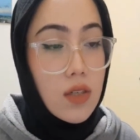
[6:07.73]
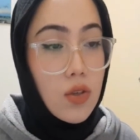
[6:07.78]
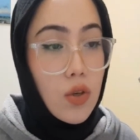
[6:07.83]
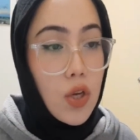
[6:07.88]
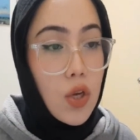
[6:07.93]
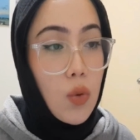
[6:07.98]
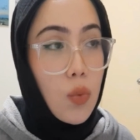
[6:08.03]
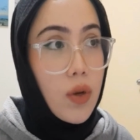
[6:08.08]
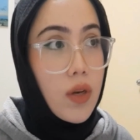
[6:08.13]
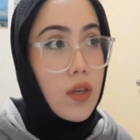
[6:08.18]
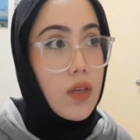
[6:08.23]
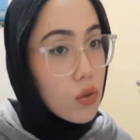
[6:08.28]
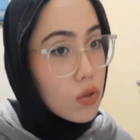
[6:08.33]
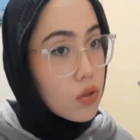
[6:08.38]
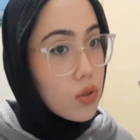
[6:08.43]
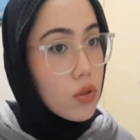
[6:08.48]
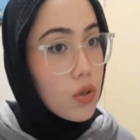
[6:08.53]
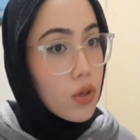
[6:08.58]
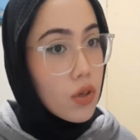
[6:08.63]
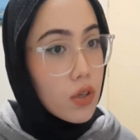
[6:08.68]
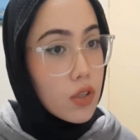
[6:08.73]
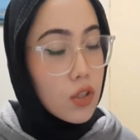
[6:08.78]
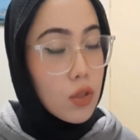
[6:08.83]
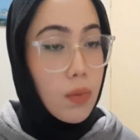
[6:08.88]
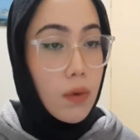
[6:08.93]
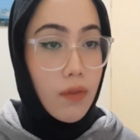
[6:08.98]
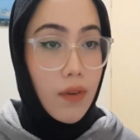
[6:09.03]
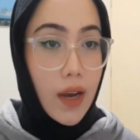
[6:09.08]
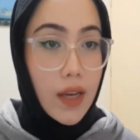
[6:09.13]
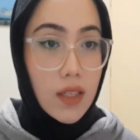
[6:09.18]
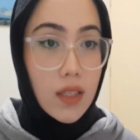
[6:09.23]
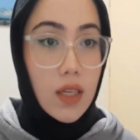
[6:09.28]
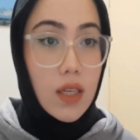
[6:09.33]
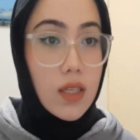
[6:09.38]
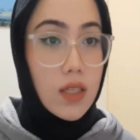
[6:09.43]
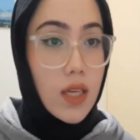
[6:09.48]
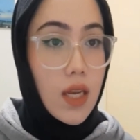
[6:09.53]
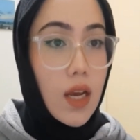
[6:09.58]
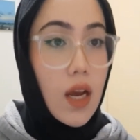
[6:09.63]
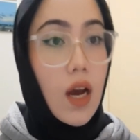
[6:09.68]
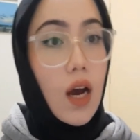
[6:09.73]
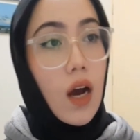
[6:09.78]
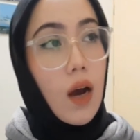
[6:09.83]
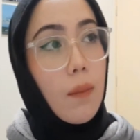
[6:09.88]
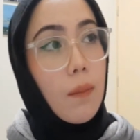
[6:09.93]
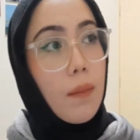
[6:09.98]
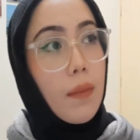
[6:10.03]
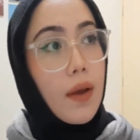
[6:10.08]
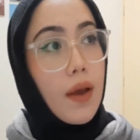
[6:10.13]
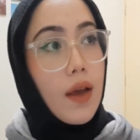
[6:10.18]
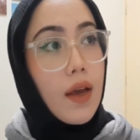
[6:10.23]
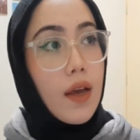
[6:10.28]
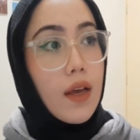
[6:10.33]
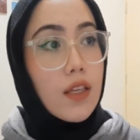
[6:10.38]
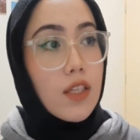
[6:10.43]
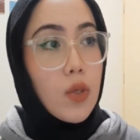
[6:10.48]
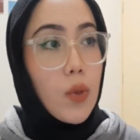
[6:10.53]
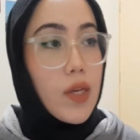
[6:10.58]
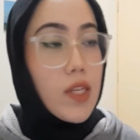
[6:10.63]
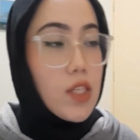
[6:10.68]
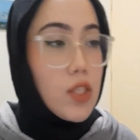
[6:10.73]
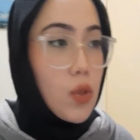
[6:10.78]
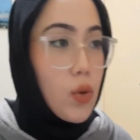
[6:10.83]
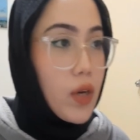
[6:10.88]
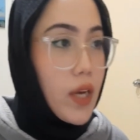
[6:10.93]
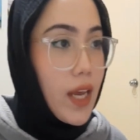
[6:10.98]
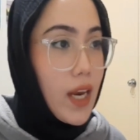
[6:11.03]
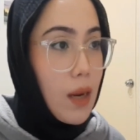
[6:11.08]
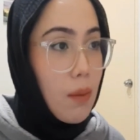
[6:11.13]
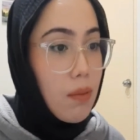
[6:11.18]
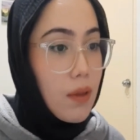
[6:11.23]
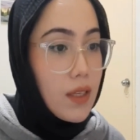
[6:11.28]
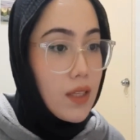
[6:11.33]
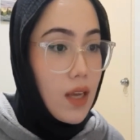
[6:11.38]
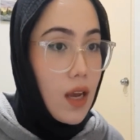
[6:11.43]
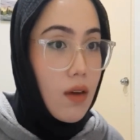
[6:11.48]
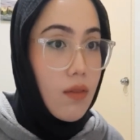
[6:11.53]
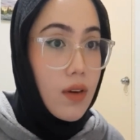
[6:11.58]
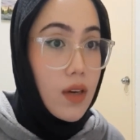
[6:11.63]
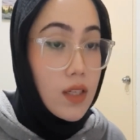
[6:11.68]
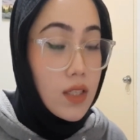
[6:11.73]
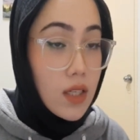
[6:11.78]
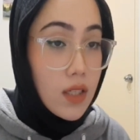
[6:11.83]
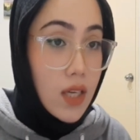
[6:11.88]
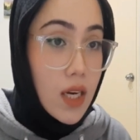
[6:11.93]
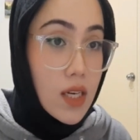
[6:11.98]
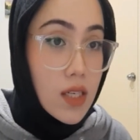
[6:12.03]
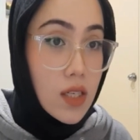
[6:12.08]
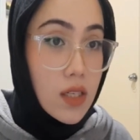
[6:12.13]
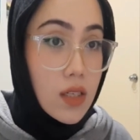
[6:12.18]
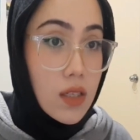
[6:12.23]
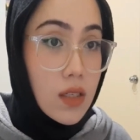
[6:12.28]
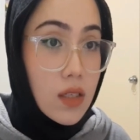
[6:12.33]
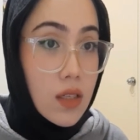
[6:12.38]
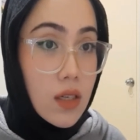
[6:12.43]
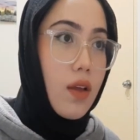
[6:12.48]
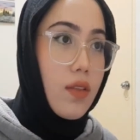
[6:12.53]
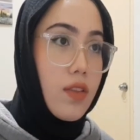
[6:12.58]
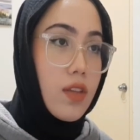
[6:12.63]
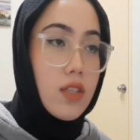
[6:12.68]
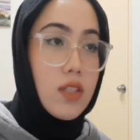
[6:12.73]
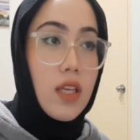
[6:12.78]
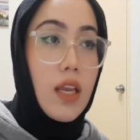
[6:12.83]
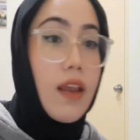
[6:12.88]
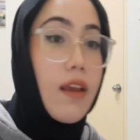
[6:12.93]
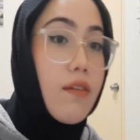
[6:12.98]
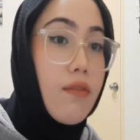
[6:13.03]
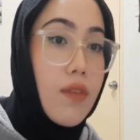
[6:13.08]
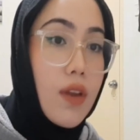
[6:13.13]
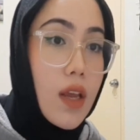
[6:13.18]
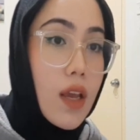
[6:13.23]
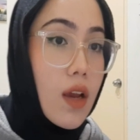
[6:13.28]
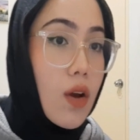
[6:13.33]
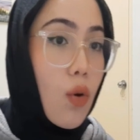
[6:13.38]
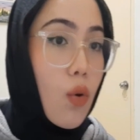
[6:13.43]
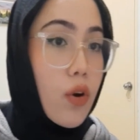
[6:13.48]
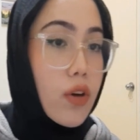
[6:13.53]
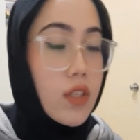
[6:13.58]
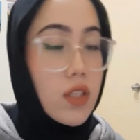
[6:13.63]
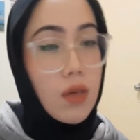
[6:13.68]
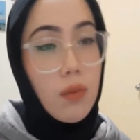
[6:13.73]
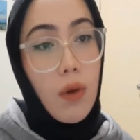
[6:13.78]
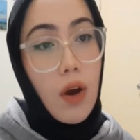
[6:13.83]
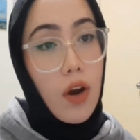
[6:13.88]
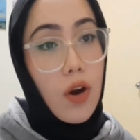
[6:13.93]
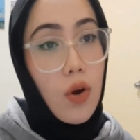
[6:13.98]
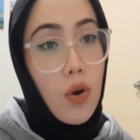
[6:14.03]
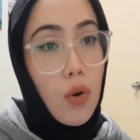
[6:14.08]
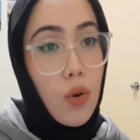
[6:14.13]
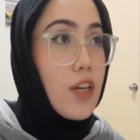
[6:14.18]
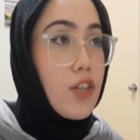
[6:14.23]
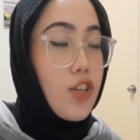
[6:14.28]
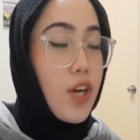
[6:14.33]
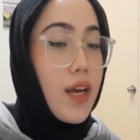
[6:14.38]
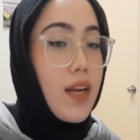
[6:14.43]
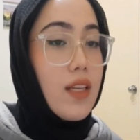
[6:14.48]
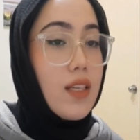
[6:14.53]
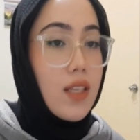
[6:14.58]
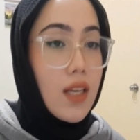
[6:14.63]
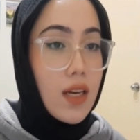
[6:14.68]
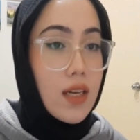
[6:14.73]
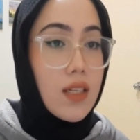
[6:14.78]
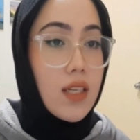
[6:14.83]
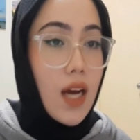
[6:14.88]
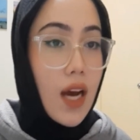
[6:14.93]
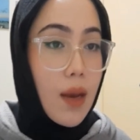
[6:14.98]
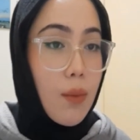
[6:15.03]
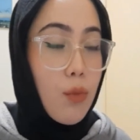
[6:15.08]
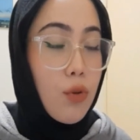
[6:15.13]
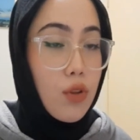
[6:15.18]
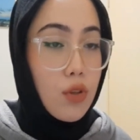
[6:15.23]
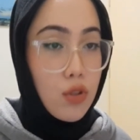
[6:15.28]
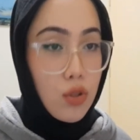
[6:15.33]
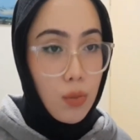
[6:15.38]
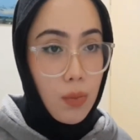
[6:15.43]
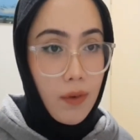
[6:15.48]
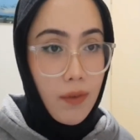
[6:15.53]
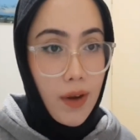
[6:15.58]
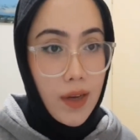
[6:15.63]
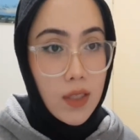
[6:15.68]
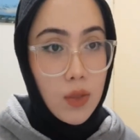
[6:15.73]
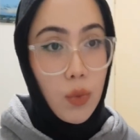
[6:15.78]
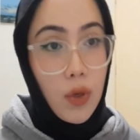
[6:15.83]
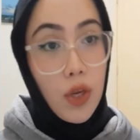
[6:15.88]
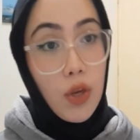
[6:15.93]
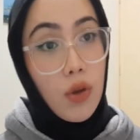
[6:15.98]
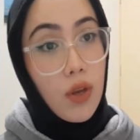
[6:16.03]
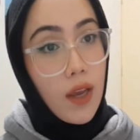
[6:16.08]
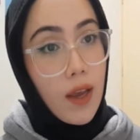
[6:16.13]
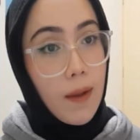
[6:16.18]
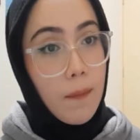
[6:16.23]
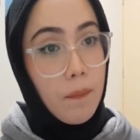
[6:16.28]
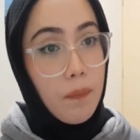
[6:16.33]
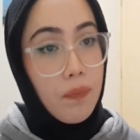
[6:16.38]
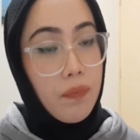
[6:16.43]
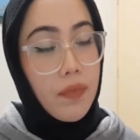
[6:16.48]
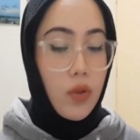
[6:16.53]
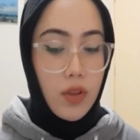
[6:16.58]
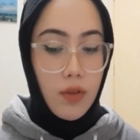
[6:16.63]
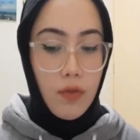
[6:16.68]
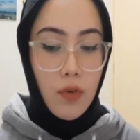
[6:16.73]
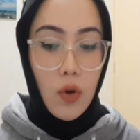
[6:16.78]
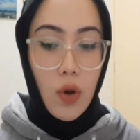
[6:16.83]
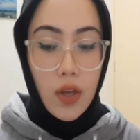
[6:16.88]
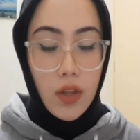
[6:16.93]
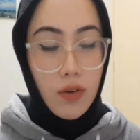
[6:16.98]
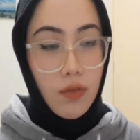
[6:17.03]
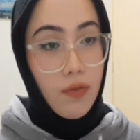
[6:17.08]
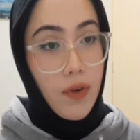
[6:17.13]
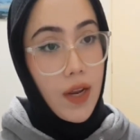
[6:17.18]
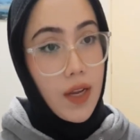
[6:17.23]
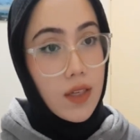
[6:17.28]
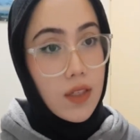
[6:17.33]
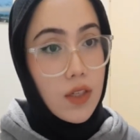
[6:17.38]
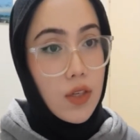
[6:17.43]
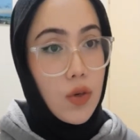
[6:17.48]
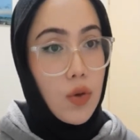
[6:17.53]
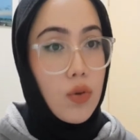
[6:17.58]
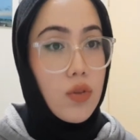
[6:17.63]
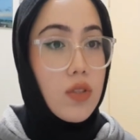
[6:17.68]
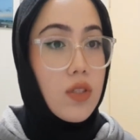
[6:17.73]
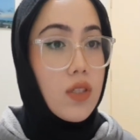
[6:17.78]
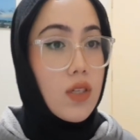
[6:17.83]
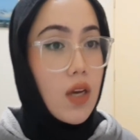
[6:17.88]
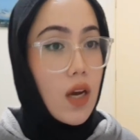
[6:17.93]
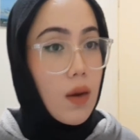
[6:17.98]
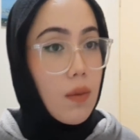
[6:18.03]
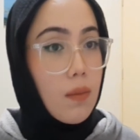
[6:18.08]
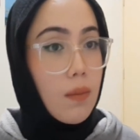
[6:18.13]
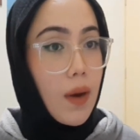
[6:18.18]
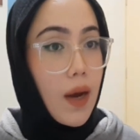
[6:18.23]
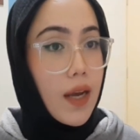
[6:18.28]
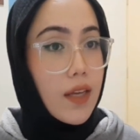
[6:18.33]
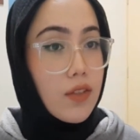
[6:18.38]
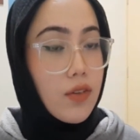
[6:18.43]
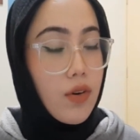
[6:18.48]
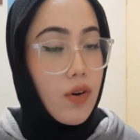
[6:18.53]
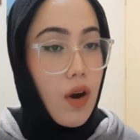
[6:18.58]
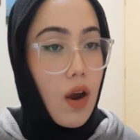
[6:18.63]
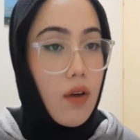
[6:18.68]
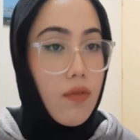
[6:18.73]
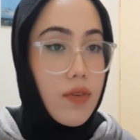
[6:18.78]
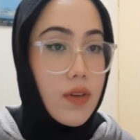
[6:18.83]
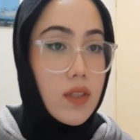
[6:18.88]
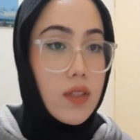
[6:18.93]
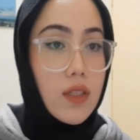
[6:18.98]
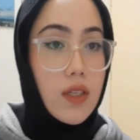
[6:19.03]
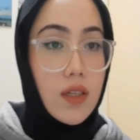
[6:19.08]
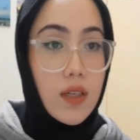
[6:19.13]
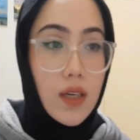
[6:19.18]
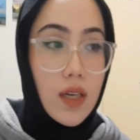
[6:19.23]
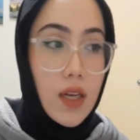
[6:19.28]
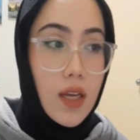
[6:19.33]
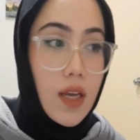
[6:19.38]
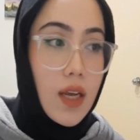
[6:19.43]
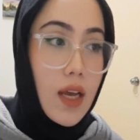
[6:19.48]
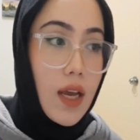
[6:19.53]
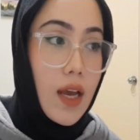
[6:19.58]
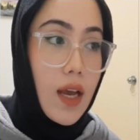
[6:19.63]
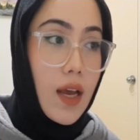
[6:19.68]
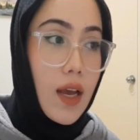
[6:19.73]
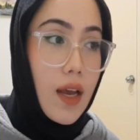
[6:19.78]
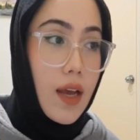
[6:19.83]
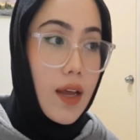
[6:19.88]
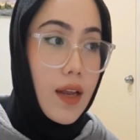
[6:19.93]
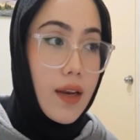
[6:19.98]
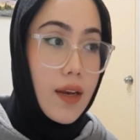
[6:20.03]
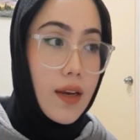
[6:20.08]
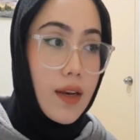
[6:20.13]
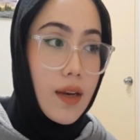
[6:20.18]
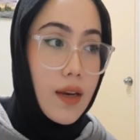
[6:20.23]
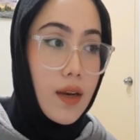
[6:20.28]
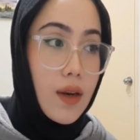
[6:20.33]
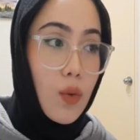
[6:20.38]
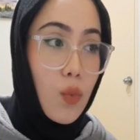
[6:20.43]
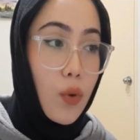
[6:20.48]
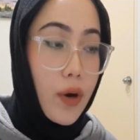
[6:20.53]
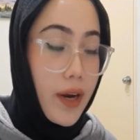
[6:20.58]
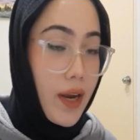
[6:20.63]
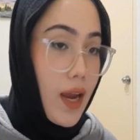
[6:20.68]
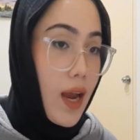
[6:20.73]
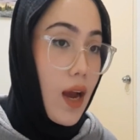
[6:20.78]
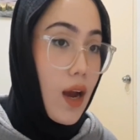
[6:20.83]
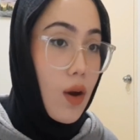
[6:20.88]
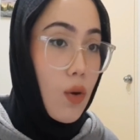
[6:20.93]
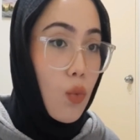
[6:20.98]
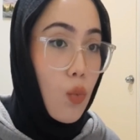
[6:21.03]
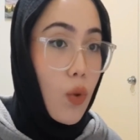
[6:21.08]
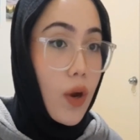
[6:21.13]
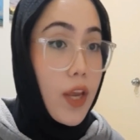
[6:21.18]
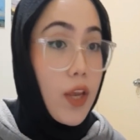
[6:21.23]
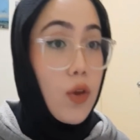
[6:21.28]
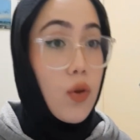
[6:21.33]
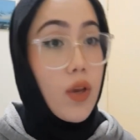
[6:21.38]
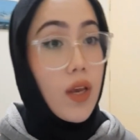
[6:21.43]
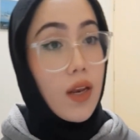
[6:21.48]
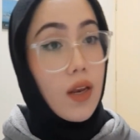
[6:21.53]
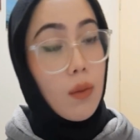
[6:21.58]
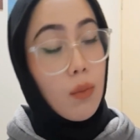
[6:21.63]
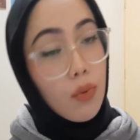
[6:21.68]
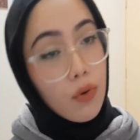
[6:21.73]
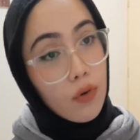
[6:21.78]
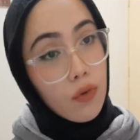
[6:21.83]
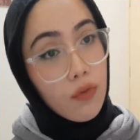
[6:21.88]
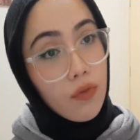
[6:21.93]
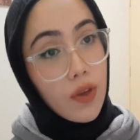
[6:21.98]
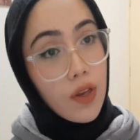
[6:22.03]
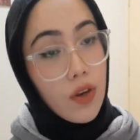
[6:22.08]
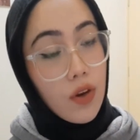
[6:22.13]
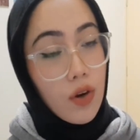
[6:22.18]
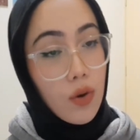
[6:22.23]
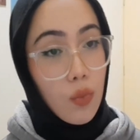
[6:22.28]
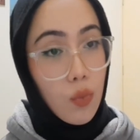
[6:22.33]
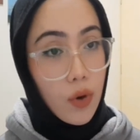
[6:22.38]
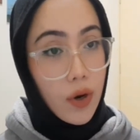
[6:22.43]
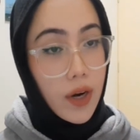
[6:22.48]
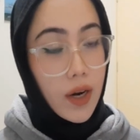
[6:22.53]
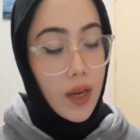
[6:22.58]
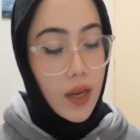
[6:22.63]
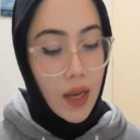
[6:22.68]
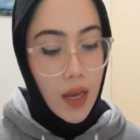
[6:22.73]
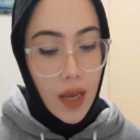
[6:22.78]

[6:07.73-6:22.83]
So you would go to your supervisor and say, so-and-so, can I please have a consultation this evening or tomorrow? Try to set a time with your supervisor where you can, with a few other friends, you know, and just come by to your office and work out what you can improve in your work.